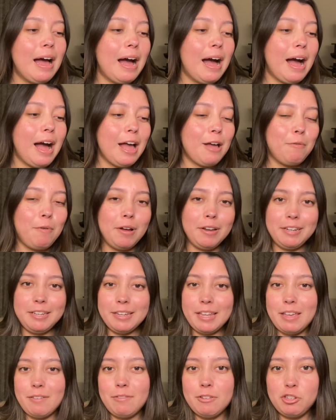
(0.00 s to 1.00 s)
I want to
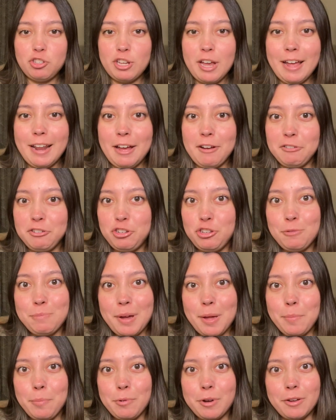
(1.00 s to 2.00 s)
give a shout out to
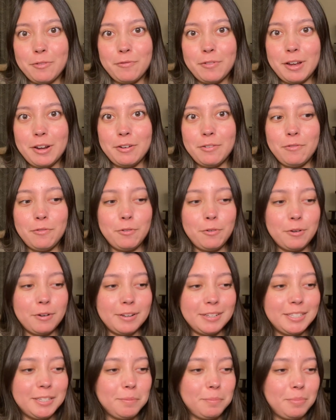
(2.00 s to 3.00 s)
my boyfriend for
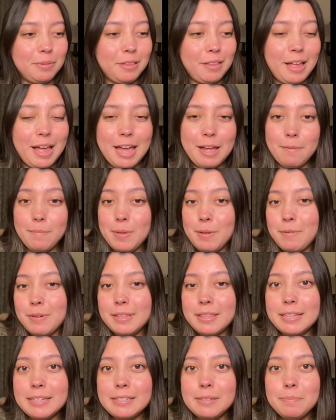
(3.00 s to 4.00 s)
supplying me
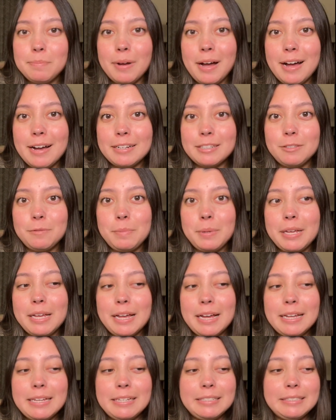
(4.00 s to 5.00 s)
with this box
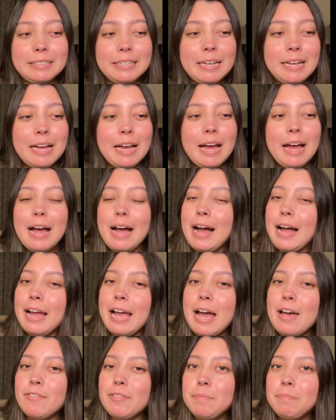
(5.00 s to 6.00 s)
because I
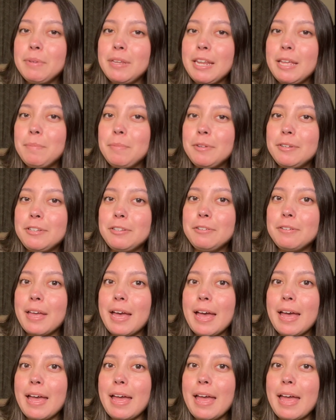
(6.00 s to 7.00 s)
haven't been able to
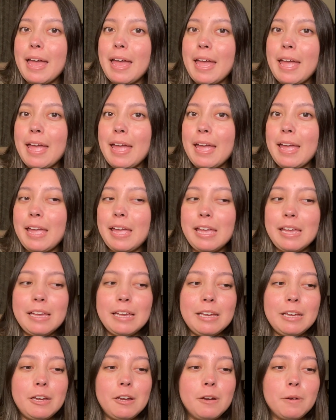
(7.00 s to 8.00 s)
get a
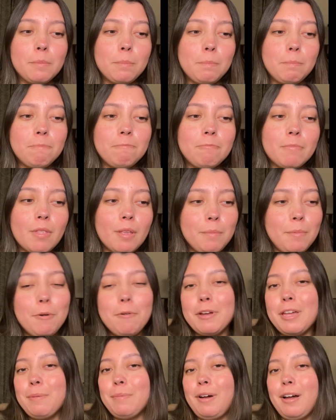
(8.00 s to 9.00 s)

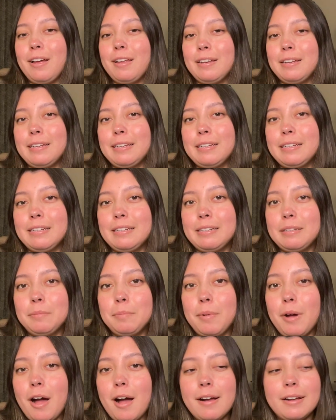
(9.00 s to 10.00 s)
Pokemon
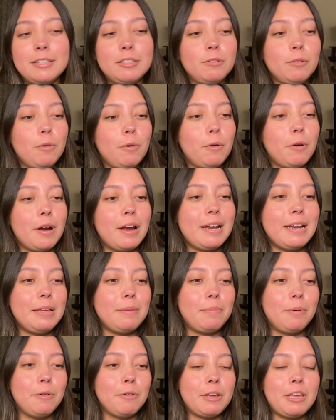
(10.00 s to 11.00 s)
box or any
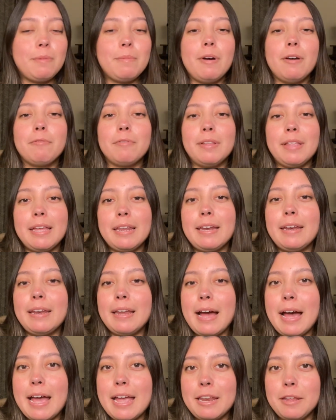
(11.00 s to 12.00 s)
Pokemon related
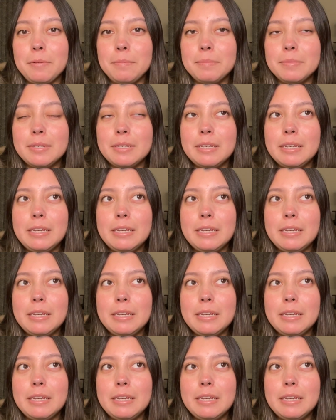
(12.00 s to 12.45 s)
items